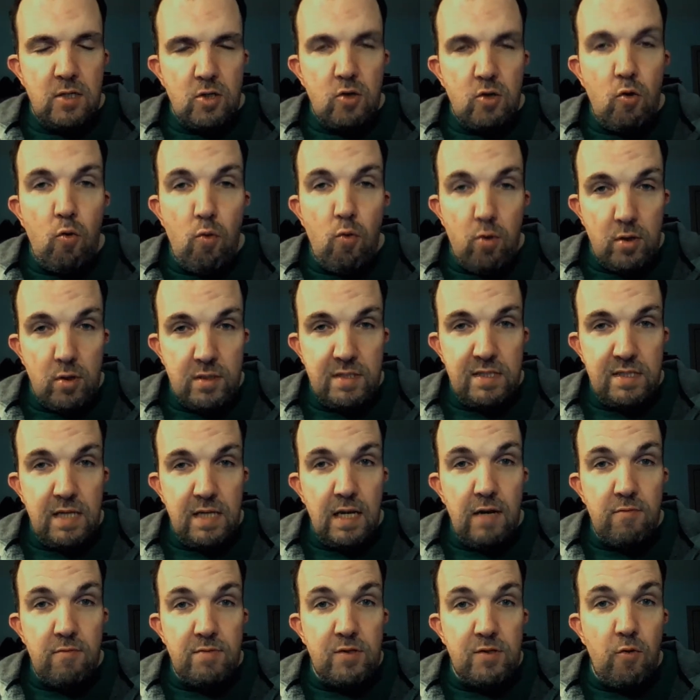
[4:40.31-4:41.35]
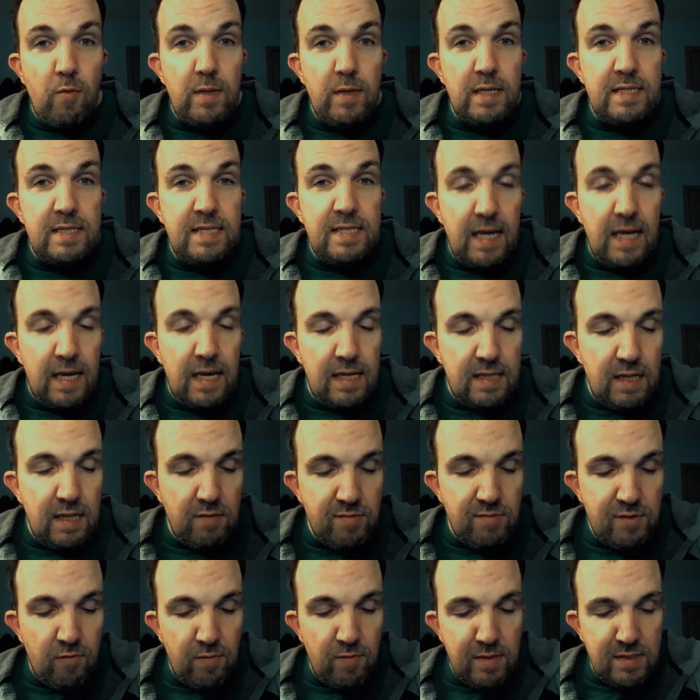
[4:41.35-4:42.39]
course that I was going to take, that I
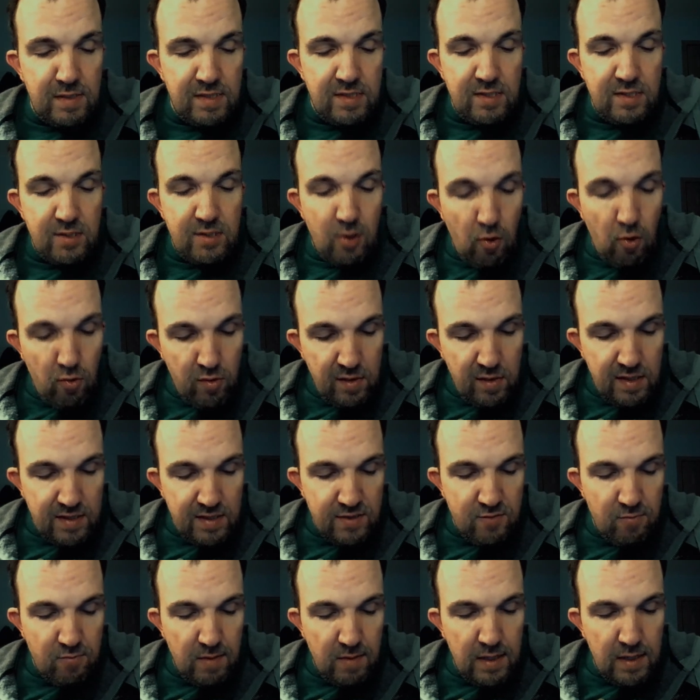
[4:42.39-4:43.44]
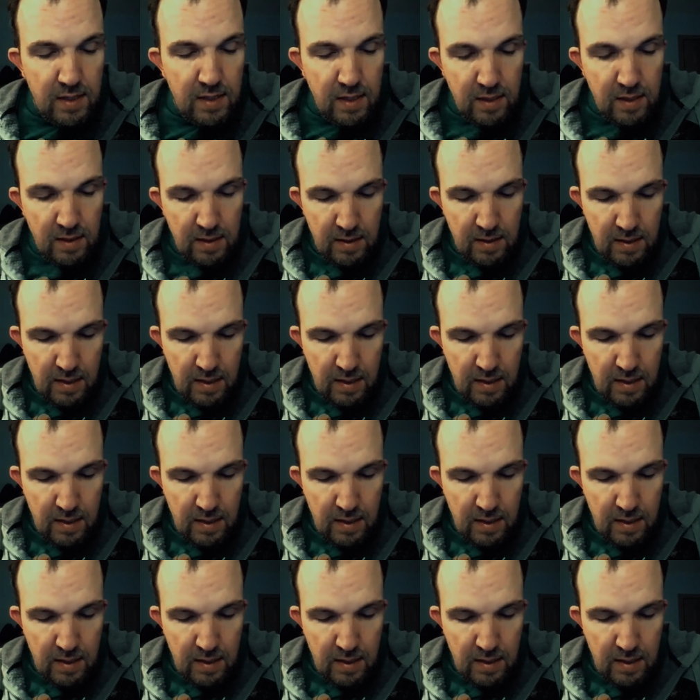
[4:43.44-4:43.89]
was going to start this week,